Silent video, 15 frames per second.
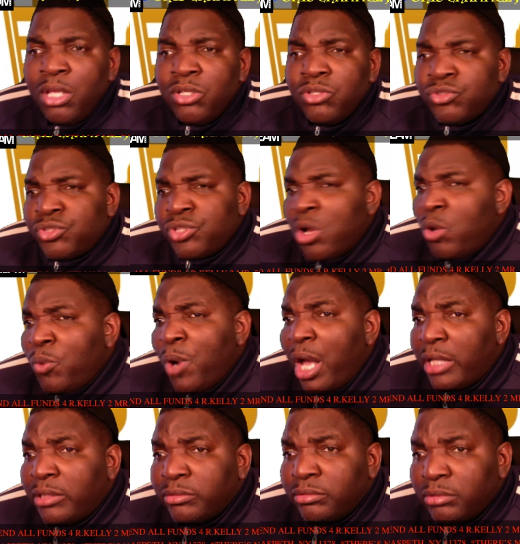So
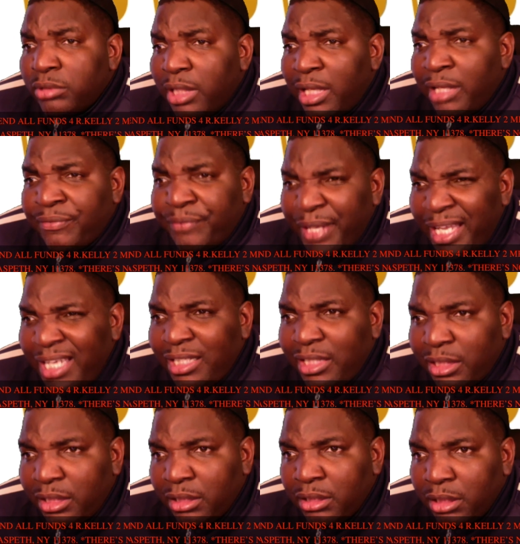what, if
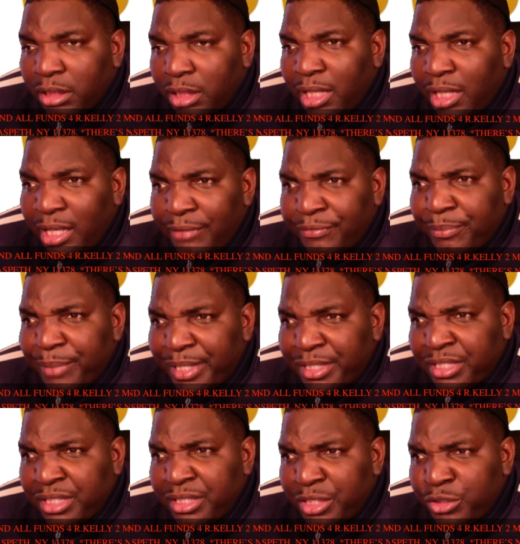any,
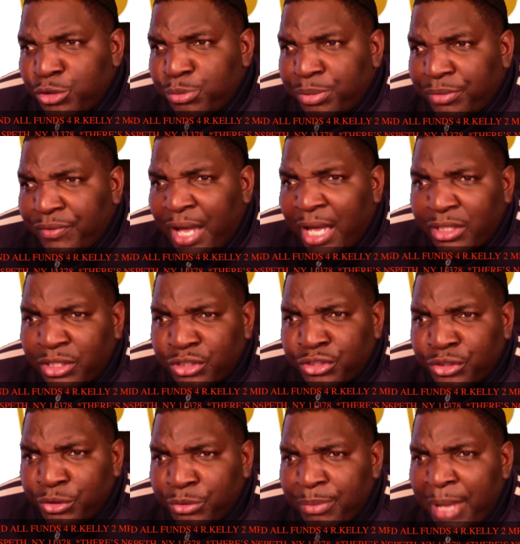information did you provide to
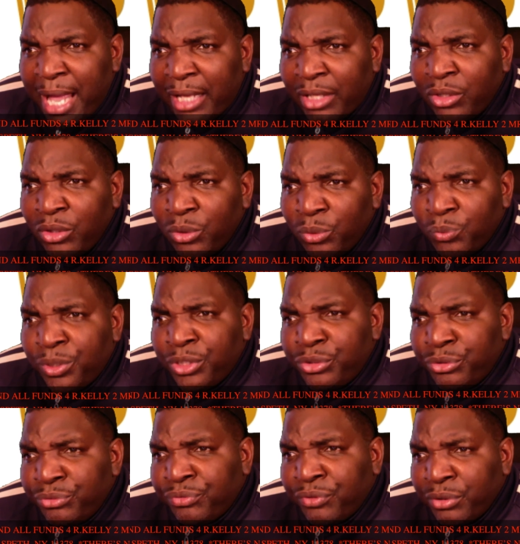Cheryl Mack when
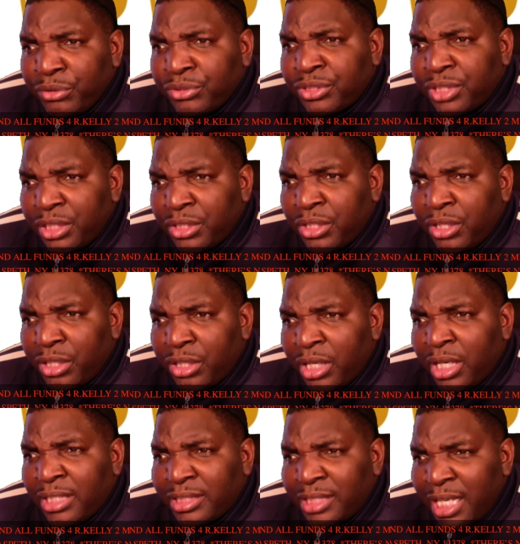you first sent
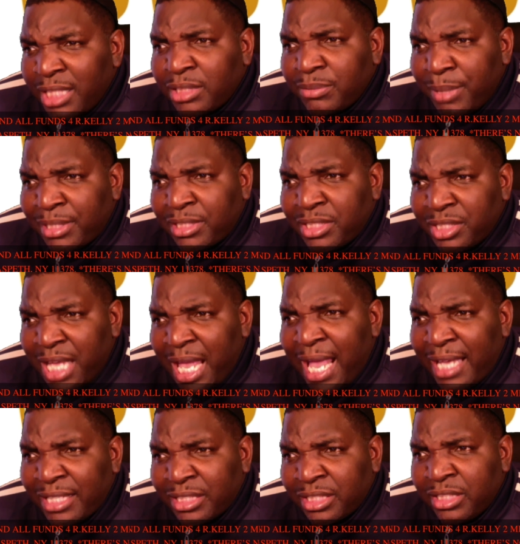her a text message
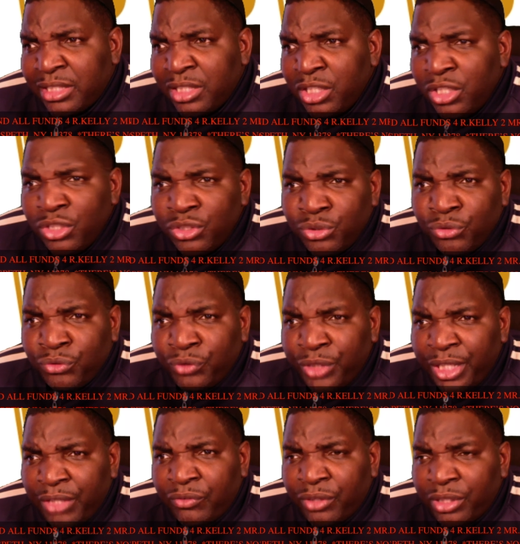asking to
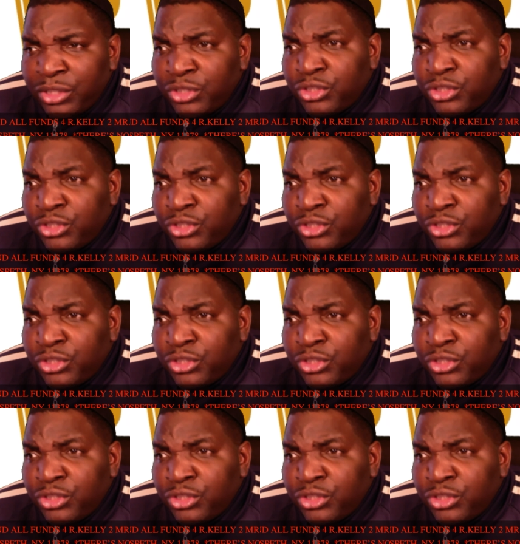arrange